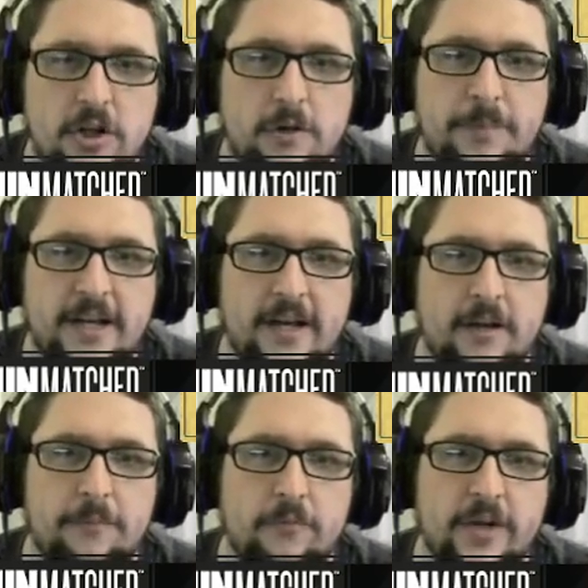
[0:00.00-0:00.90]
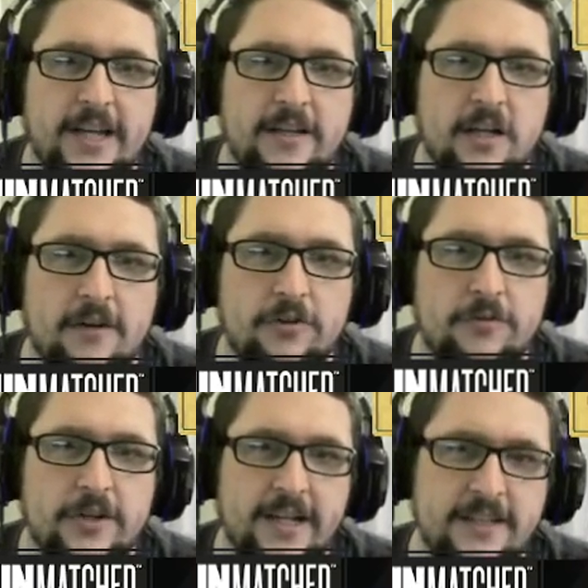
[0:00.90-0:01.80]
No, but when I hover
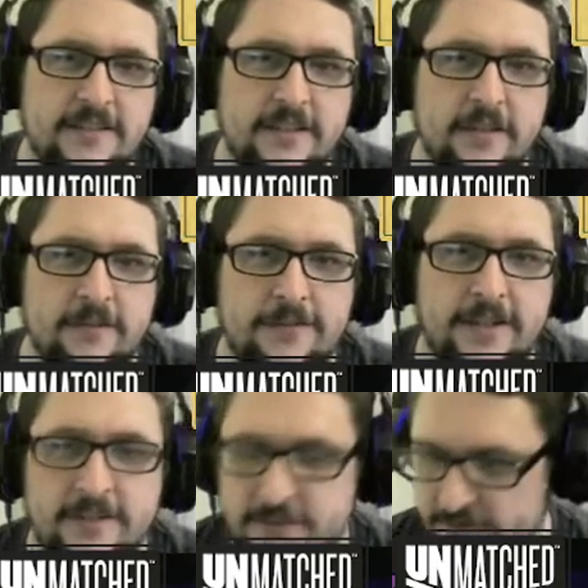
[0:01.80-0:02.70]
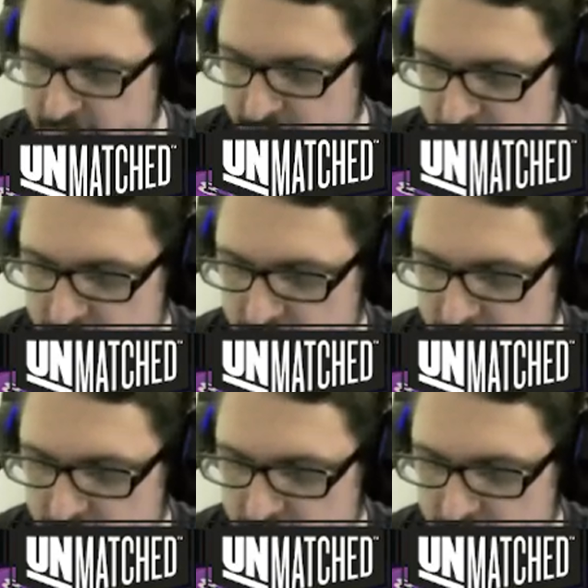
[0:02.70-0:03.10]
over it, I can see their effects.